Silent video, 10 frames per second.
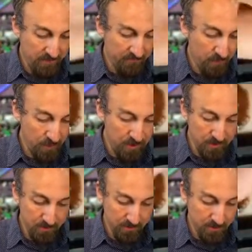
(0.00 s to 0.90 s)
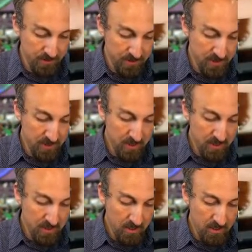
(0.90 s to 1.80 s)
4 screws
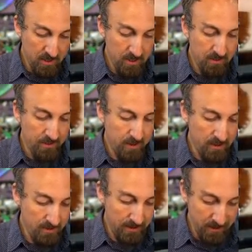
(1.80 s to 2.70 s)
that are,